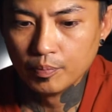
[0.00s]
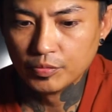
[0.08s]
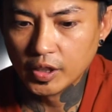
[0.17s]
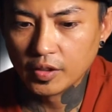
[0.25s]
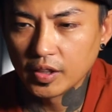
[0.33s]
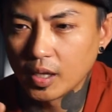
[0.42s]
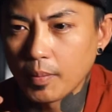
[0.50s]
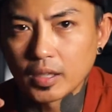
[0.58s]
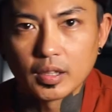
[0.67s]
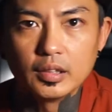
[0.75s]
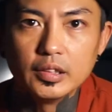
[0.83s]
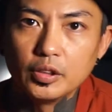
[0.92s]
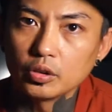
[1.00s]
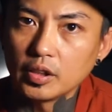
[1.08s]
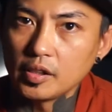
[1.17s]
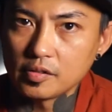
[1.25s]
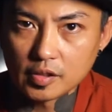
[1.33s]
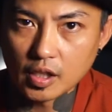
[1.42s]
didn't think about the little
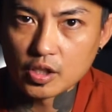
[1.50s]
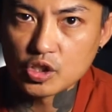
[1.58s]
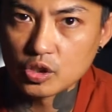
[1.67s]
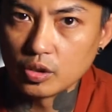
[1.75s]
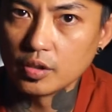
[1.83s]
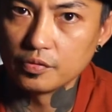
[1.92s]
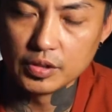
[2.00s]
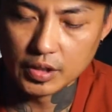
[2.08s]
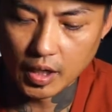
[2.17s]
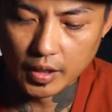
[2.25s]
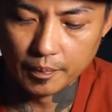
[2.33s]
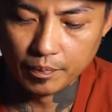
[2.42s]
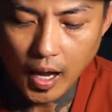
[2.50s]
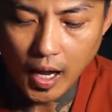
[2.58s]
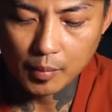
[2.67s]
things that I should have done.